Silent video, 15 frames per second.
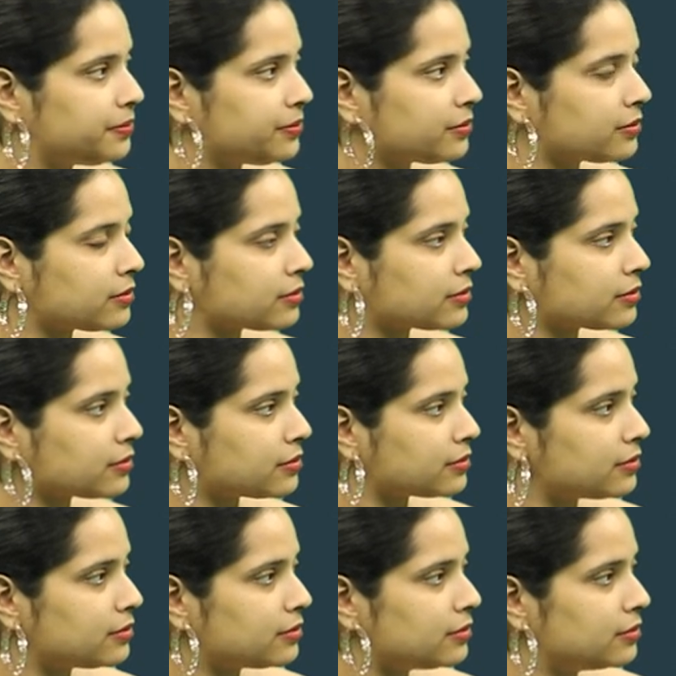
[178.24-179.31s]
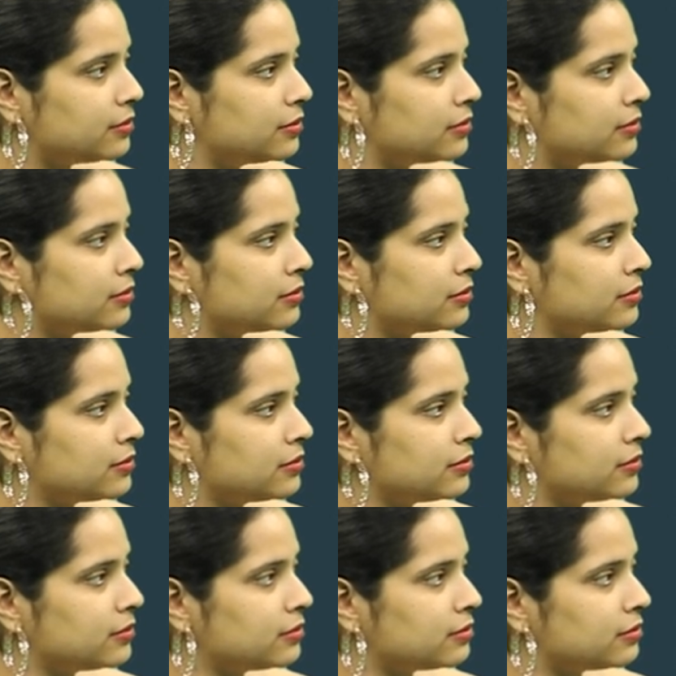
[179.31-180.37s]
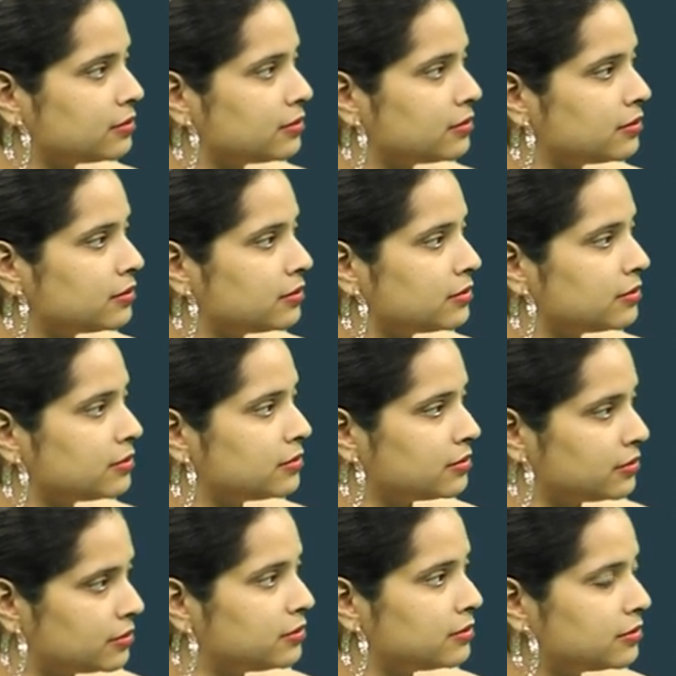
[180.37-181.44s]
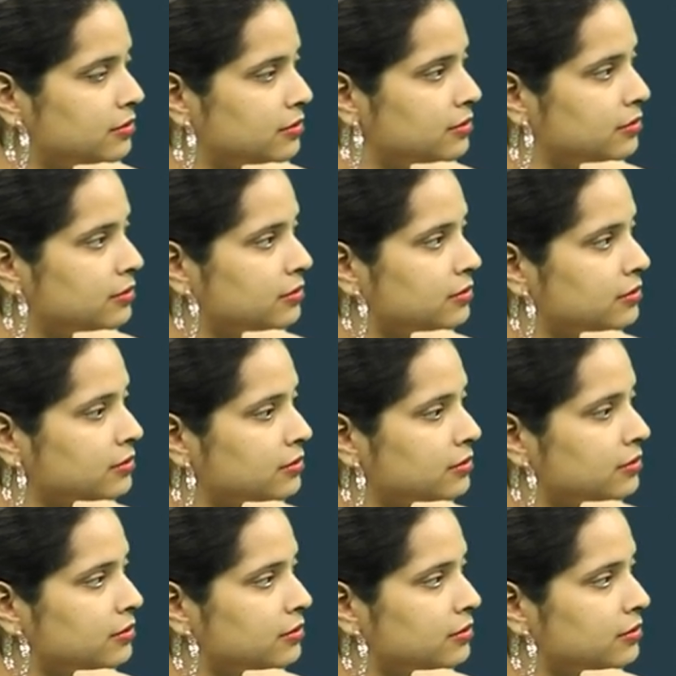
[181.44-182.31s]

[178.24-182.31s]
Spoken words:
This person isn't speaking.